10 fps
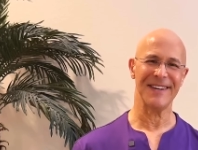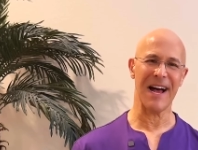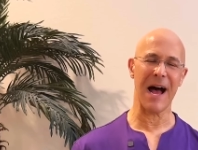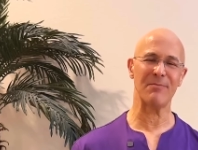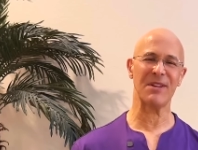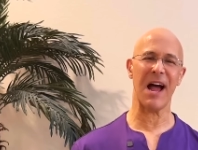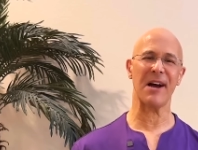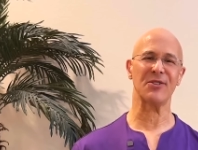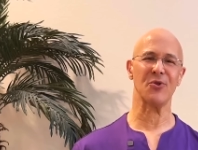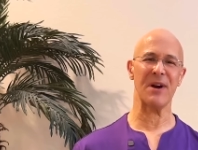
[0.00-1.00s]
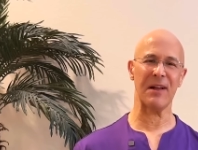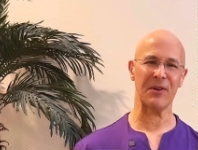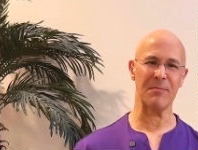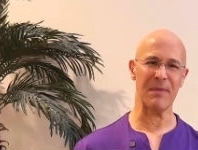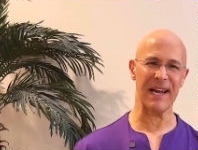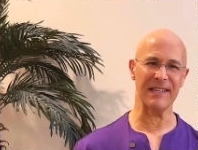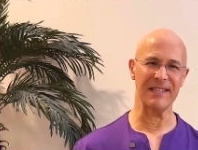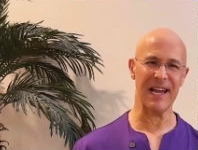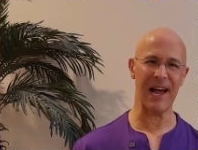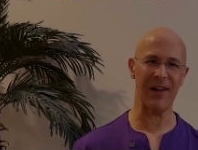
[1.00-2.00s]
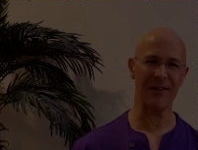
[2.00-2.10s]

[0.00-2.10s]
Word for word: I'm Doctor Alan Mandell.